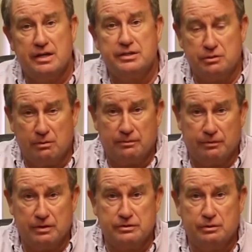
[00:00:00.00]
say so up
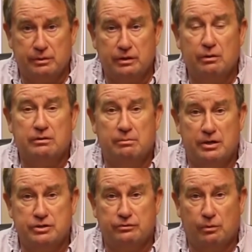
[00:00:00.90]
front so we can go ahead and
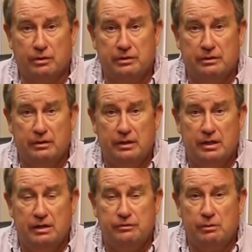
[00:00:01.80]
budget for it.
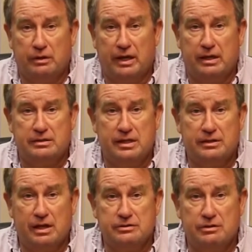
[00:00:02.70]
If you want to add
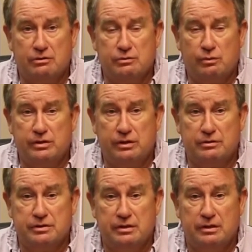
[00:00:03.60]
$10,000 in
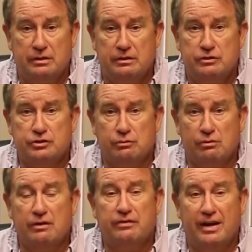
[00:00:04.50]
windows, just a
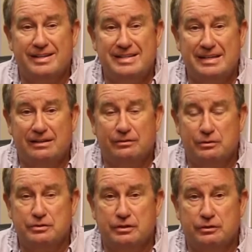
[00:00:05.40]
rough idea of
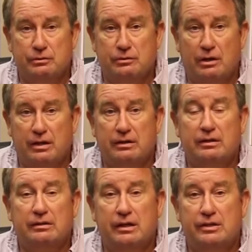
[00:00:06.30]
who's going to do
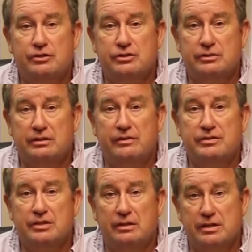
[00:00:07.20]
it. Just give
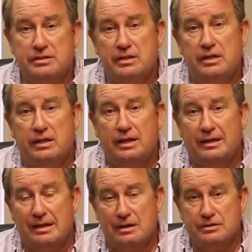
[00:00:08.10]
us a list.
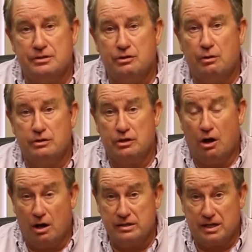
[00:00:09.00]
It allows us to go ahead and
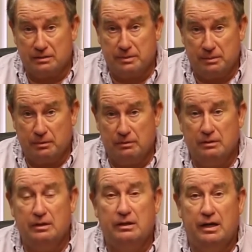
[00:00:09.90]
contact people
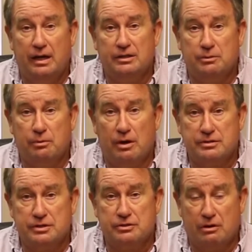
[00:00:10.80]
and get the
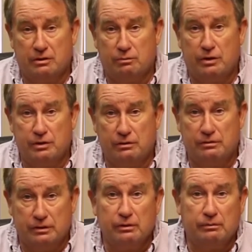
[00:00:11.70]
process started while
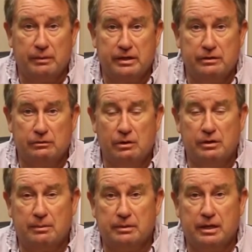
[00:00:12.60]
you're making your
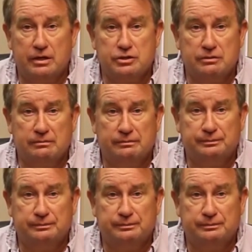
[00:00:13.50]
loan application.